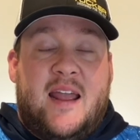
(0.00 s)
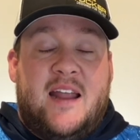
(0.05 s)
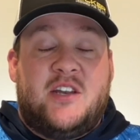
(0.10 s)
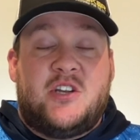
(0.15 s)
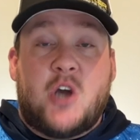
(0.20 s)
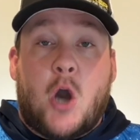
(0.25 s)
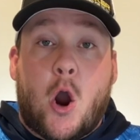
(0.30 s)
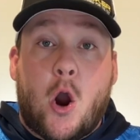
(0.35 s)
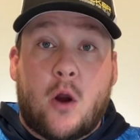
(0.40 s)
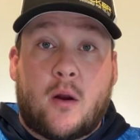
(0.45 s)

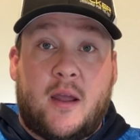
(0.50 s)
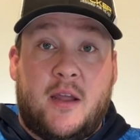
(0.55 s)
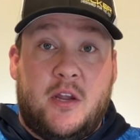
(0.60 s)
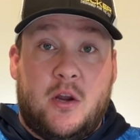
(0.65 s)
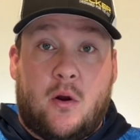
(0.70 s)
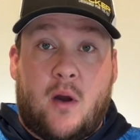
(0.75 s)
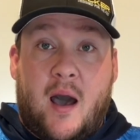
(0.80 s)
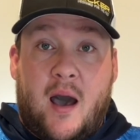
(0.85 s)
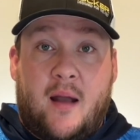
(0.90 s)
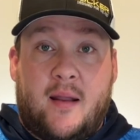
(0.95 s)
and target
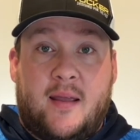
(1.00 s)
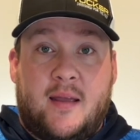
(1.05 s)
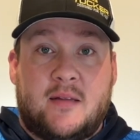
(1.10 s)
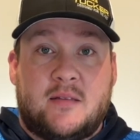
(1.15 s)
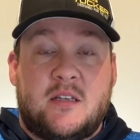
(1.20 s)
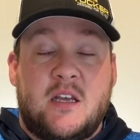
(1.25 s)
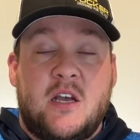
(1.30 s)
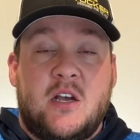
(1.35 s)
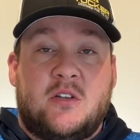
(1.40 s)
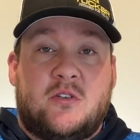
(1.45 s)
your
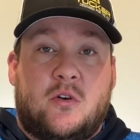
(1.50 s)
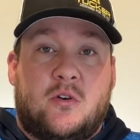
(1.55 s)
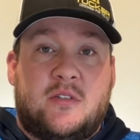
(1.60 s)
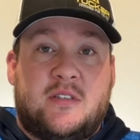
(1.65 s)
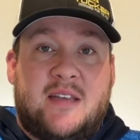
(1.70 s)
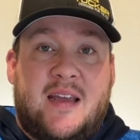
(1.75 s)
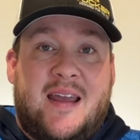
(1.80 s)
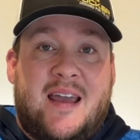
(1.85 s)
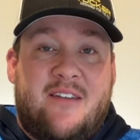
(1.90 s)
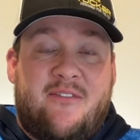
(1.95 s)
audience. So
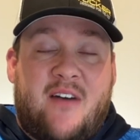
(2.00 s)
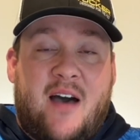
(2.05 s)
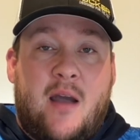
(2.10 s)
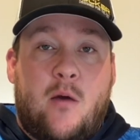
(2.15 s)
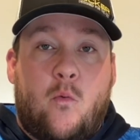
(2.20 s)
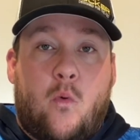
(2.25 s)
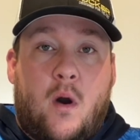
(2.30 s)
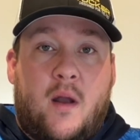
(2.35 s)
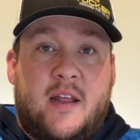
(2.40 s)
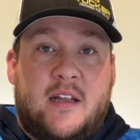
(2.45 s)
say if I
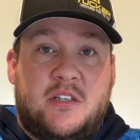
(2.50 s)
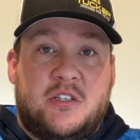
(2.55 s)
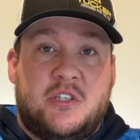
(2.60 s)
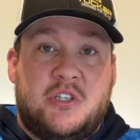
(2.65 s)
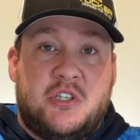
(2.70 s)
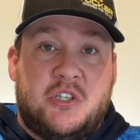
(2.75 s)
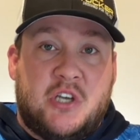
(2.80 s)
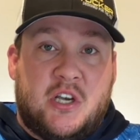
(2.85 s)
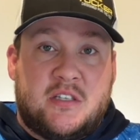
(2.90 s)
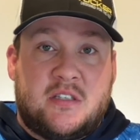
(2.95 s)
wanted
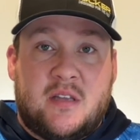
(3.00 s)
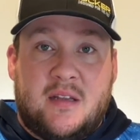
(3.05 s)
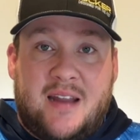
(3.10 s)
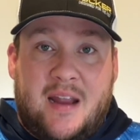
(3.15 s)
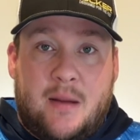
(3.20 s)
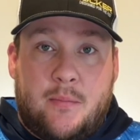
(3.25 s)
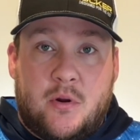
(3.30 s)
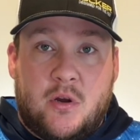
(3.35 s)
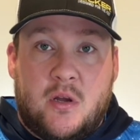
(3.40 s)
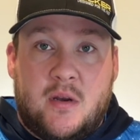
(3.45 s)
just the
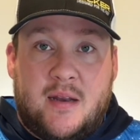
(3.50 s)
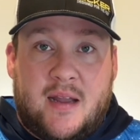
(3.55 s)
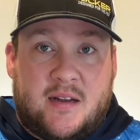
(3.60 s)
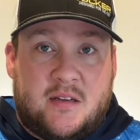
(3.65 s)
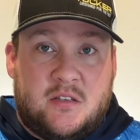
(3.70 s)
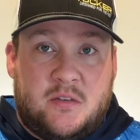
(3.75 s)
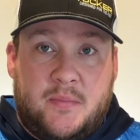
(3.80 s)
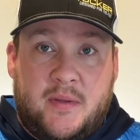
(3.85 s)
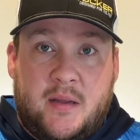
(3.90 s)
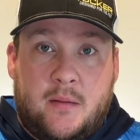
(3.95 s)
neighborhood
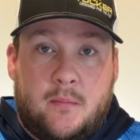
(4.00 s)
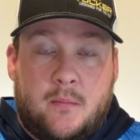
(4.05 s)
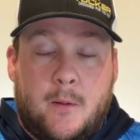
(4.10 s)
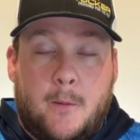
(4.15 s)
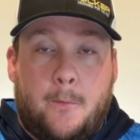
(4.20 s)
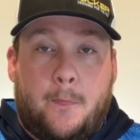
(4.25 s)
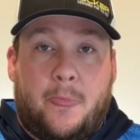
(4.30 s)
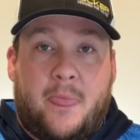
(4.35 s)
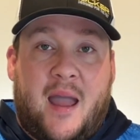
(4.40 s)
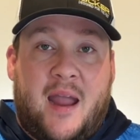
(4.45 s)
next to me,
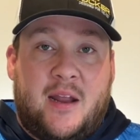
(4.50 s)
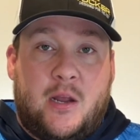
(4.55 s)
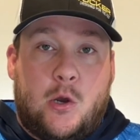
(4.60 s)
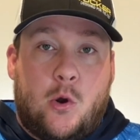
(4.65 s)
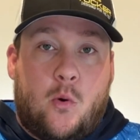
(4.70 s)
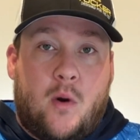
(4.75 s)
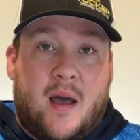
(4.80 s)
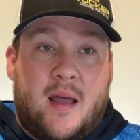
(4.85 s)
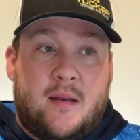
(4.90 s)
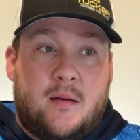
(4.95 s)
I can
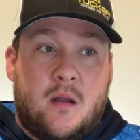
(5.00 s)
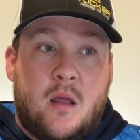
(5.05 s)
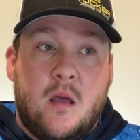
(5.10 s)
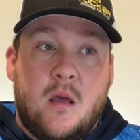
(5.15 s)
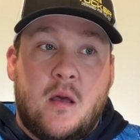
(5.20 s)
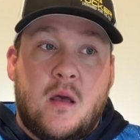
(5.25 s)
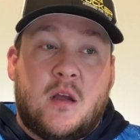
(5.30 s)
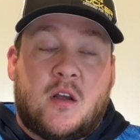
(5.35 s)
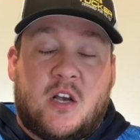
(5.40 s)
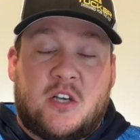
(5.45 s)
go on
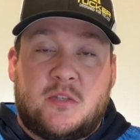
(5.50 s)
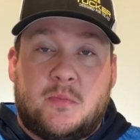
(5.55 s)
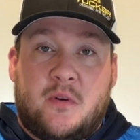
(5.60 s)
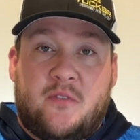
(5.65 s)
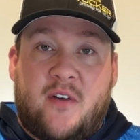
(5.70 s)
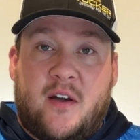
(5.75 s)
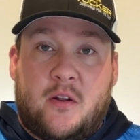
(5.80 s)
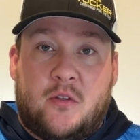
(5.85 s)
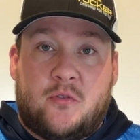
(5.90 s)
Customer Finder